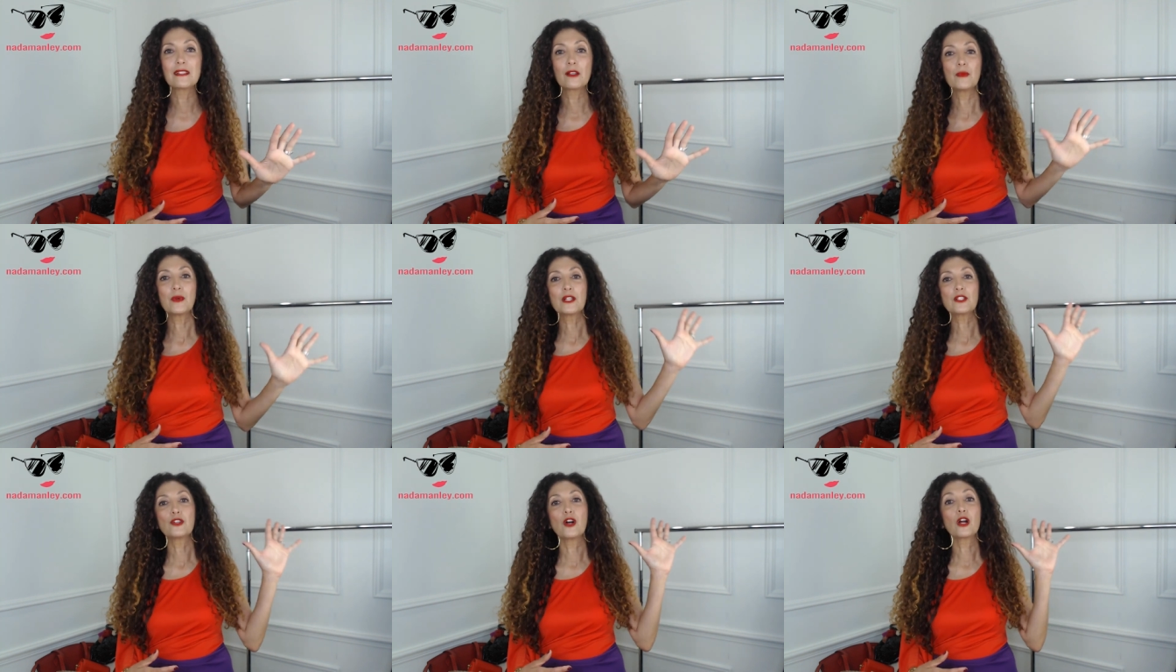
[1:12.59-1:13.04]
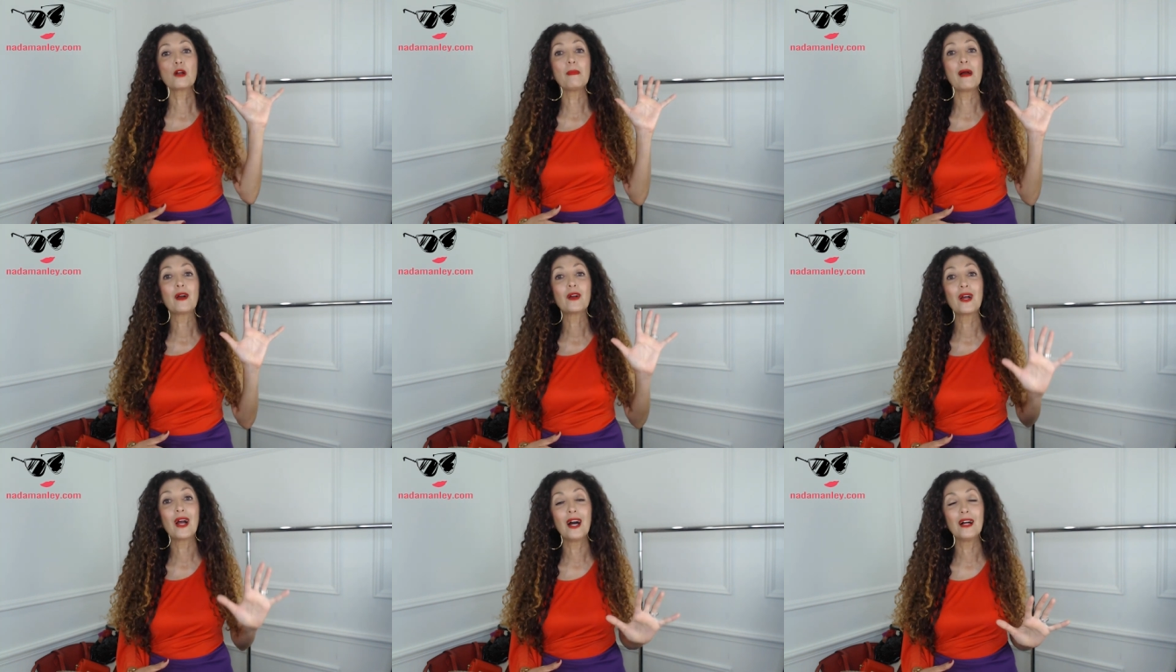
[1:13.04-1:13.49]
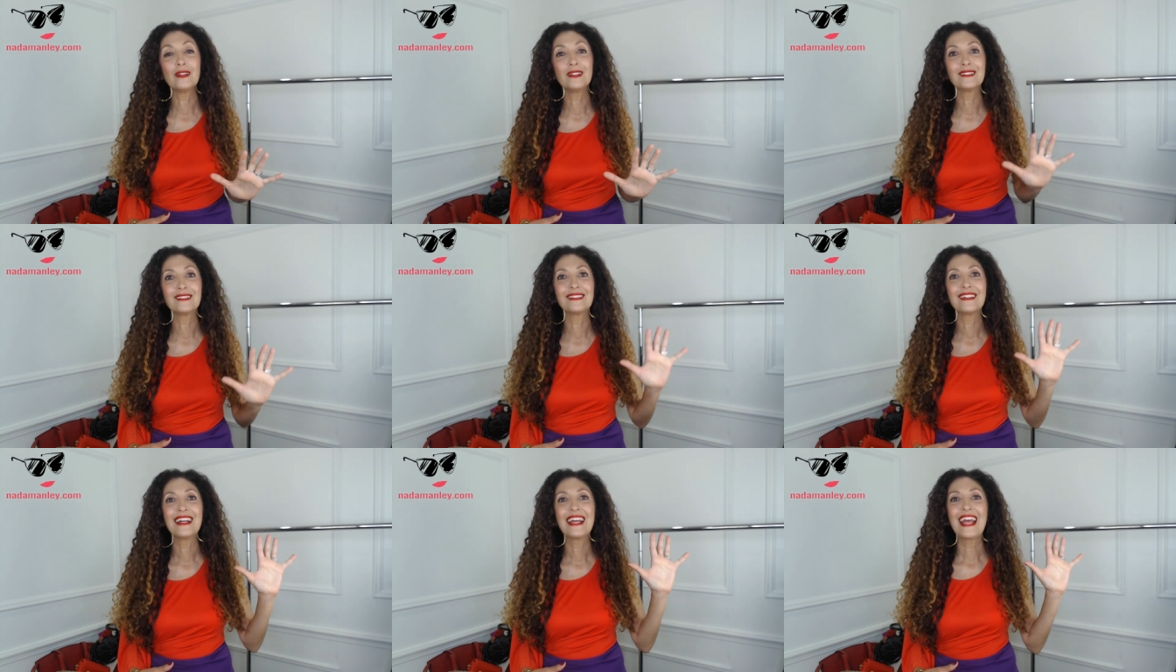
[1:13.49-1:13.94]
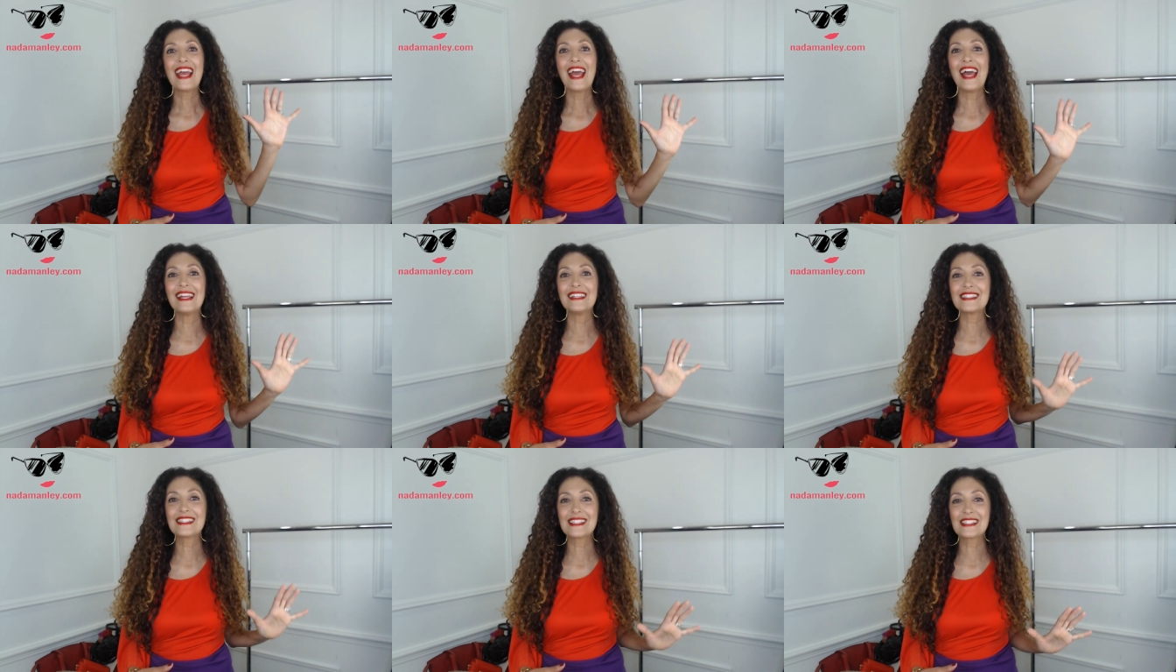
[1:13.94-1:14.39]
I want to talk about color
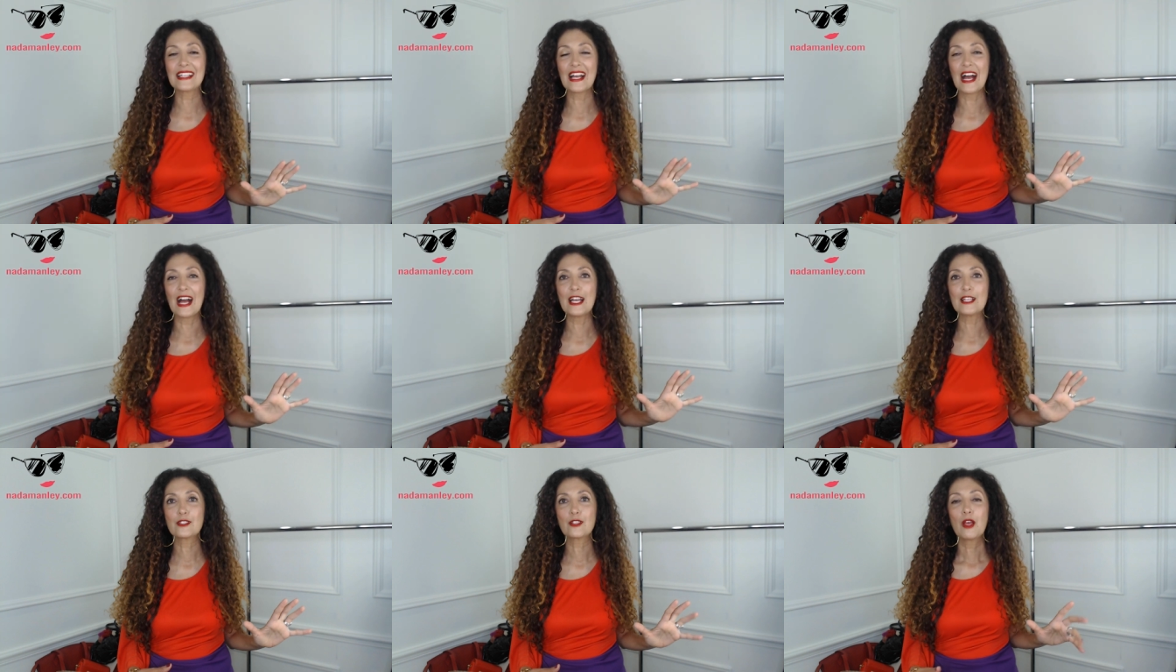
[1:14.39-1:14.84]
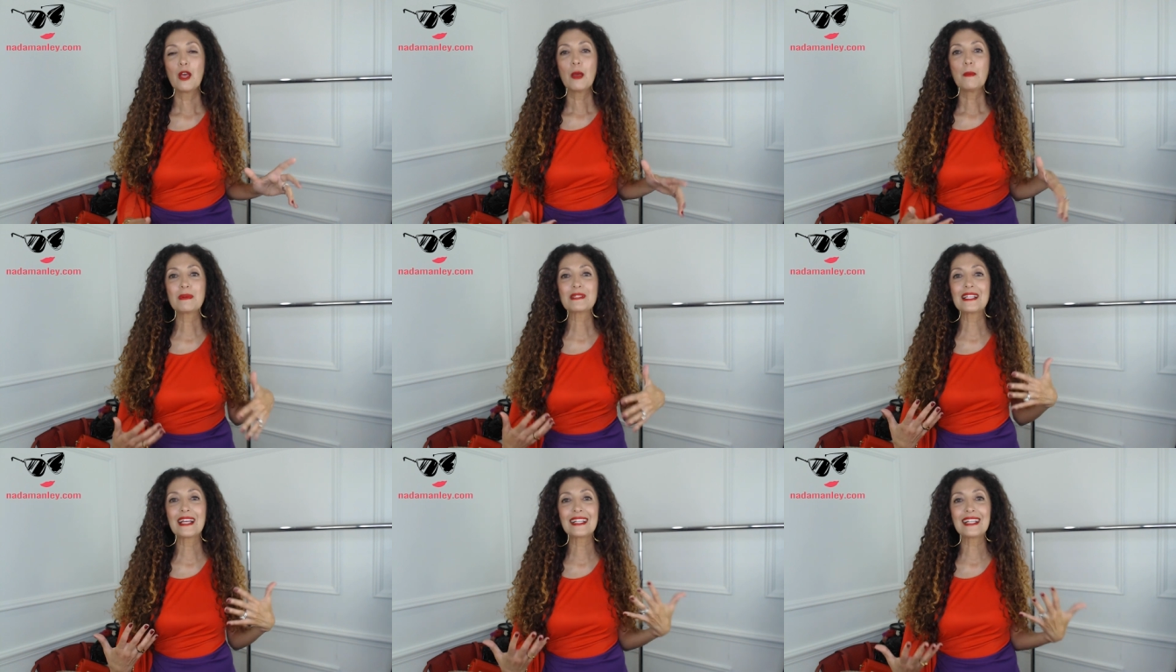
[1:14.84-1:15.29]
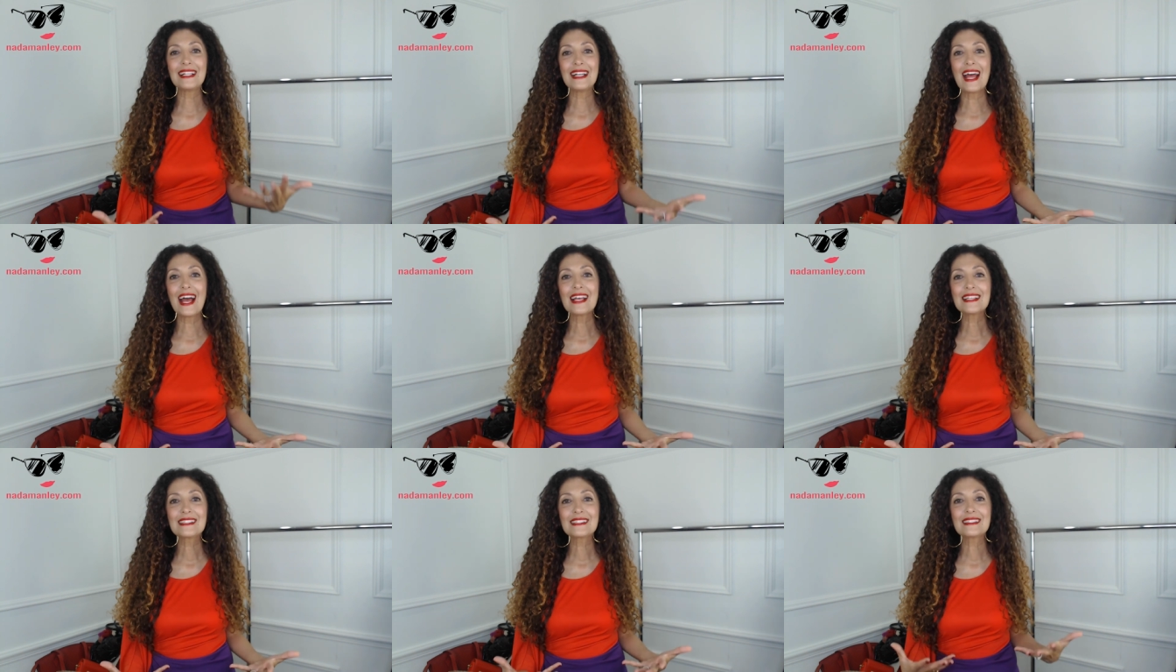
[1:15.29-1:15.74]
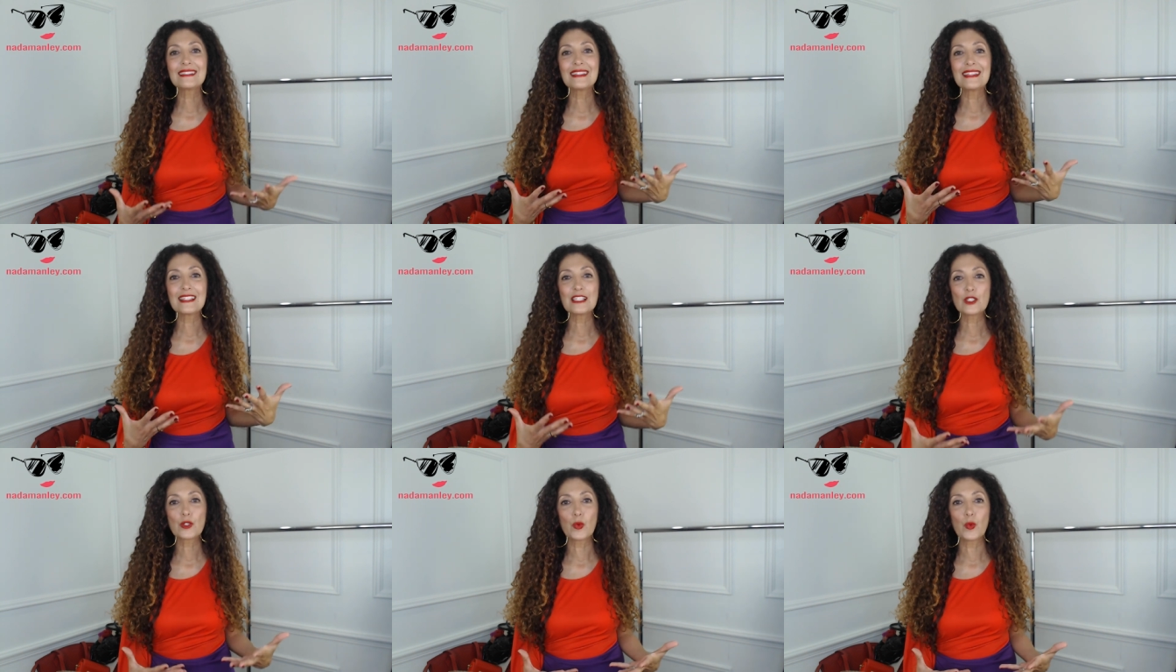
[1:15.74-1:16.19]
and size because I get asked
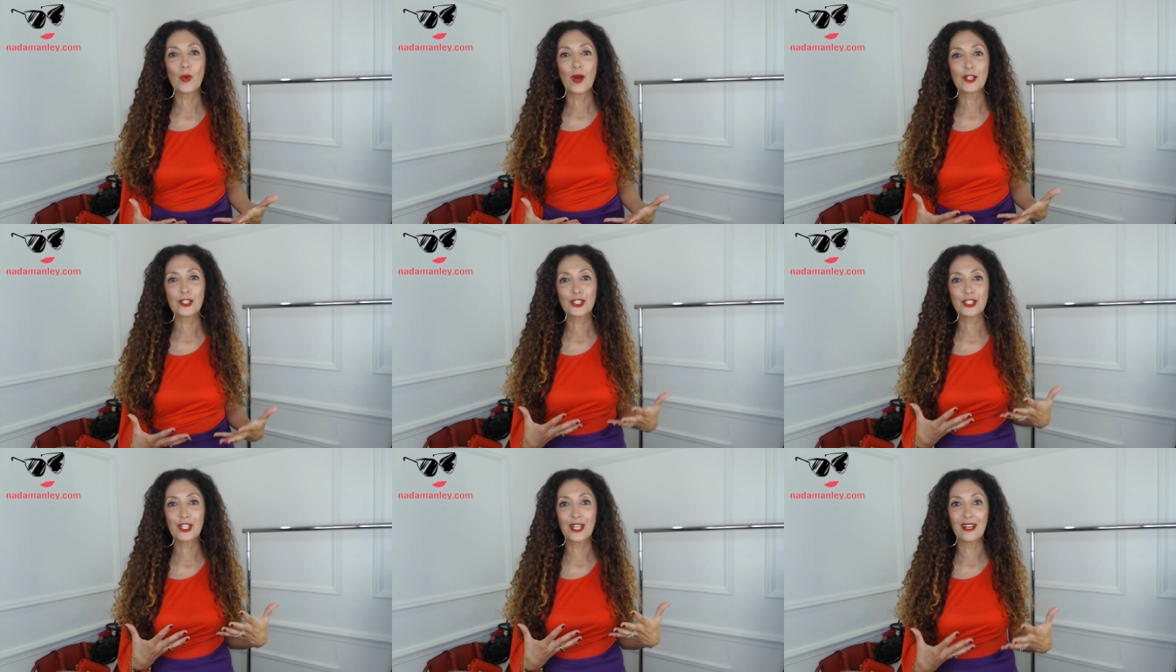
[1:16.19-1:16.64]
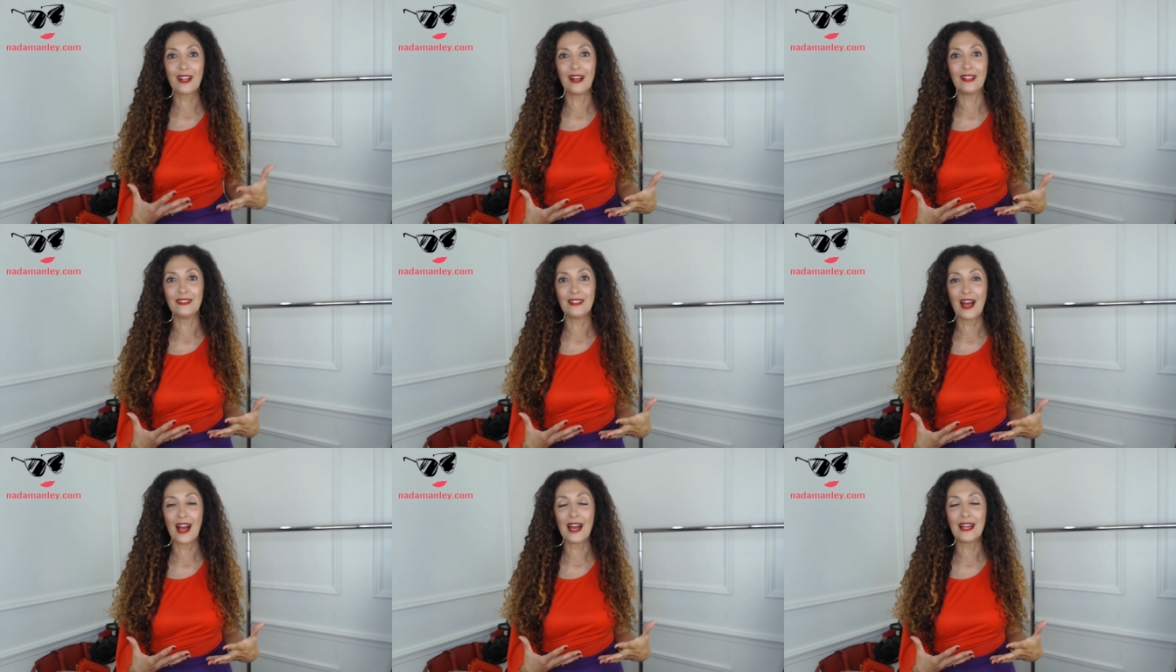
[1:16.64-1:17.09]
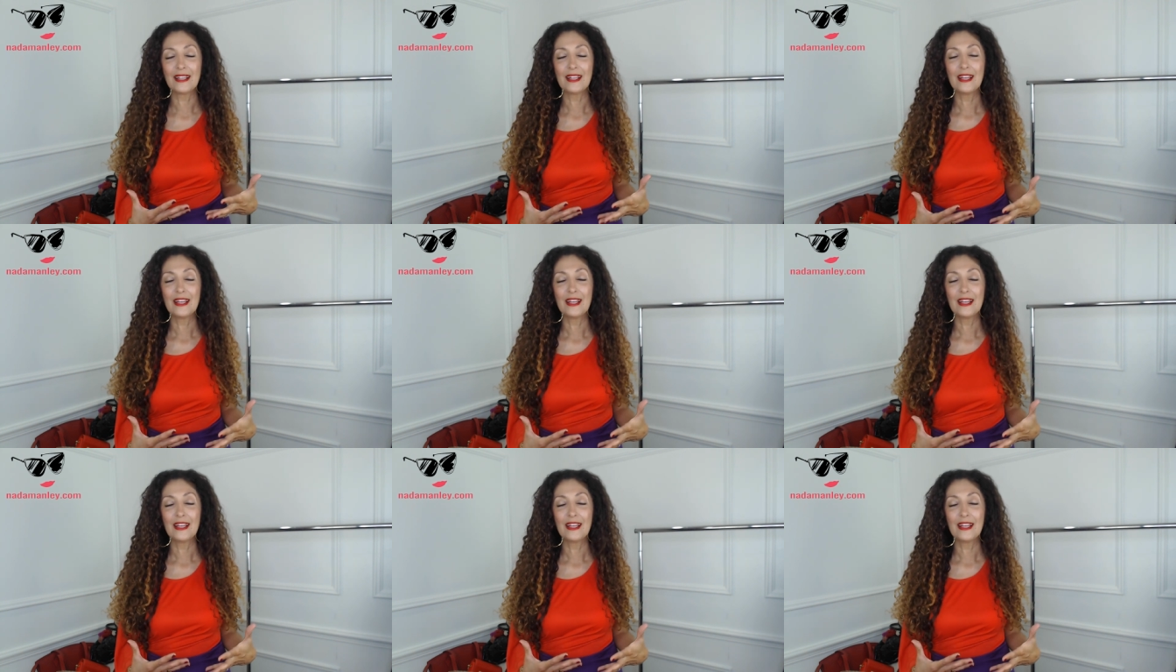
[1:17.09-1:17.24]
this question a lot.